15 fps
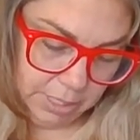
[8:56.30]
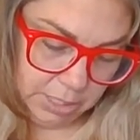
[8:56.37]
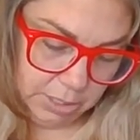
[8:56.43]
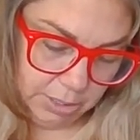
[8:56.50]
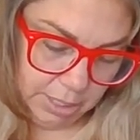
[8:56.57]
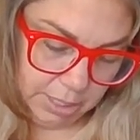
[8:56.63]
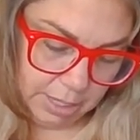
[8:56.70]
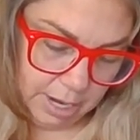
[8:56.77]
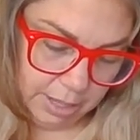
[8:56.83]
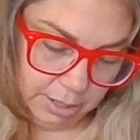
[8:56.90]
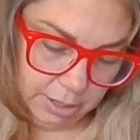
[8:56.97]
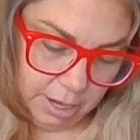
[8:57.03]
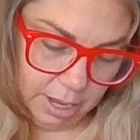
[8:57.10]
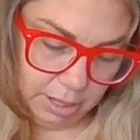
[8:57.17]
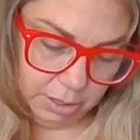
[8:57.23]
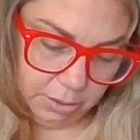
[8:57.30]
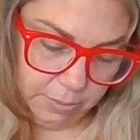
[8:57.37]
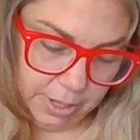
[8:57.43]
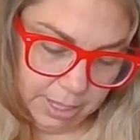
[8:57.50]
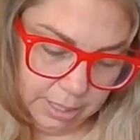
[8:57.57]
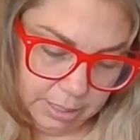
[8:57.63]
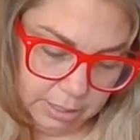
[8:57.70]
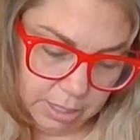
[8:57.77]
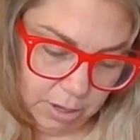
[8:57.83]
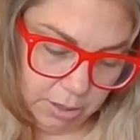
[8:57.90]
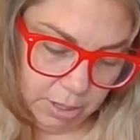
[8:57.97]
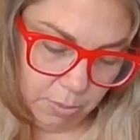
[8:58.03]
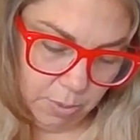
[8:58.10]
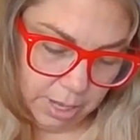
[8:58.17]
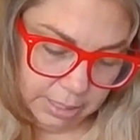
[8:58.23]
to do your other color with. So
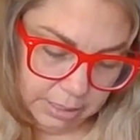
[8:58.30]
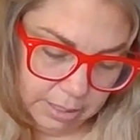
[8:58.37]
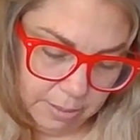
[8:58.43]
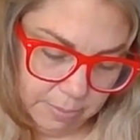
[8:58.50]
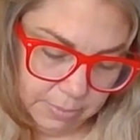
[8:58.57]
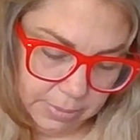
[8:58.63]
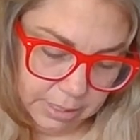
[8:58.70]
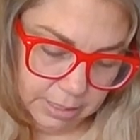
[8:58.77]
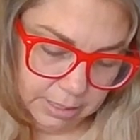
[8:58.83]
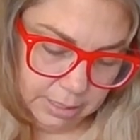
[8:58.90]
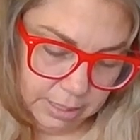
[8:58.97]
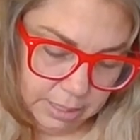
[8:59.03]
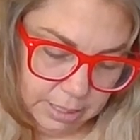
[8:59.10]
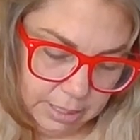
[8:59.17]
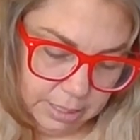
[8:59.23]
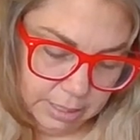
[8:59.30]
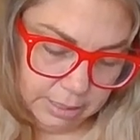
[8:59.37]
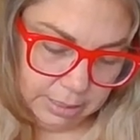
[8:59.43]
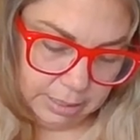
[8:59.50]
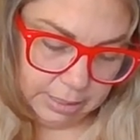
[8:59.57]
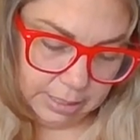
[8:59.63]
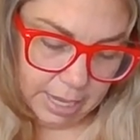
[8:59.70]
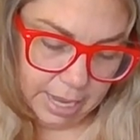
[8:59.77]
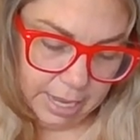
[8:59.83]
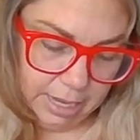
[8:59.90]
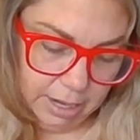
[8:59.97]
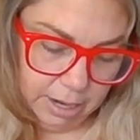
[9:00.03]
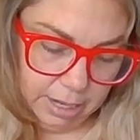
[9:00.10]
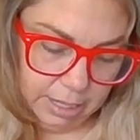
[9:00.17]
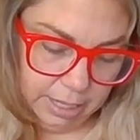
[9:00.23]
you want some
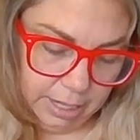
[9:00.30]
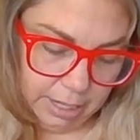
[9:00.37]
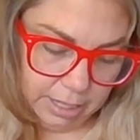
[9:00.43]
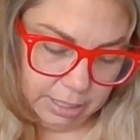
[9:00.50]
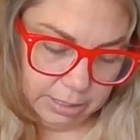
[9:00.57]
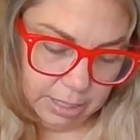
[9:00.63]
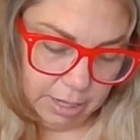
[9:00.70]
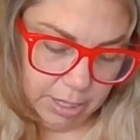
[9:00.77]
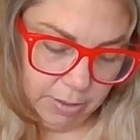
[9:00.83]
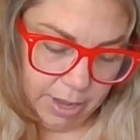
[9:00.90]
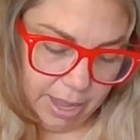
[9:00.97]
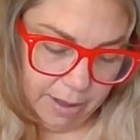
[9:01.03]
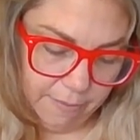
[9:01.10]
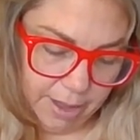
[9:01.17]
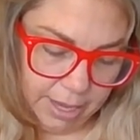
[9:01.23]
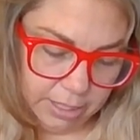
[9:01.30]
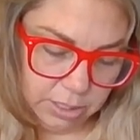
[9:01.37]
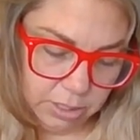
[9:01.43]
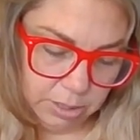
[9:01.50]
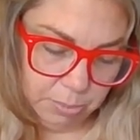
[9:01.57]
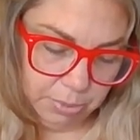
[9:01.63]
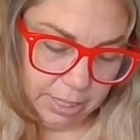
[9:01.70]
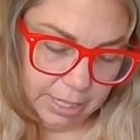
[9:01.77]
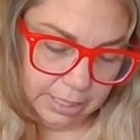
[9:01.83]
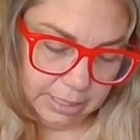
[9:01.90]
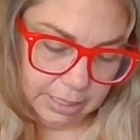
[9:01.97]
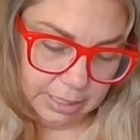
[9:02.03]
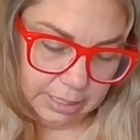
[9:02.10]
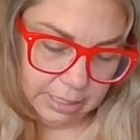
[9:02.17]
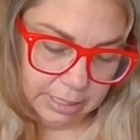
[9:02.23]
design on here so you have extra
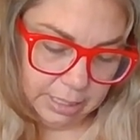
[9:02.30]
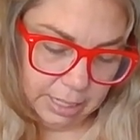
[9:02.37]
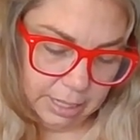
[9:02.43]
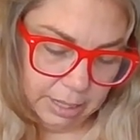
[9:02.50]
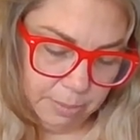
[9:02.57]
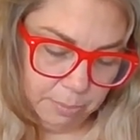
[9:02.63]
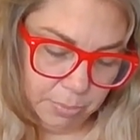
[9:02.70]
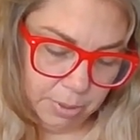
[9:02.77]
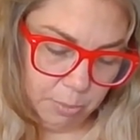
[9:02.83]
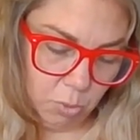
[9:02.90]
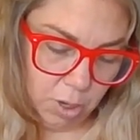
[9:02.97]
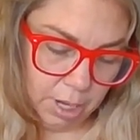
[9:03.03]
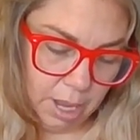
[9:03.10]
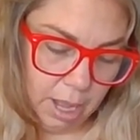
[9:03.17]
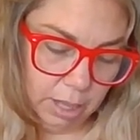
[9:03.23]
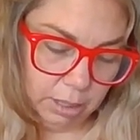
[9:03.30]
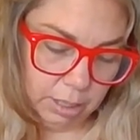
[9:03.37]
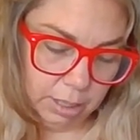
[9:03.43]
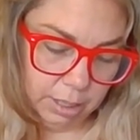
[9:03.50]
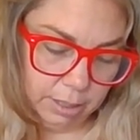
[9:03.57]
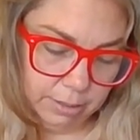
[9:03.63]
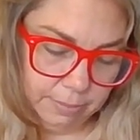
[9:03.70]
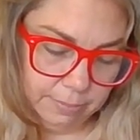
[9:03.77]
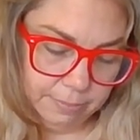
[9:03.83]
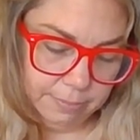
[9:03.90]
places to put more color,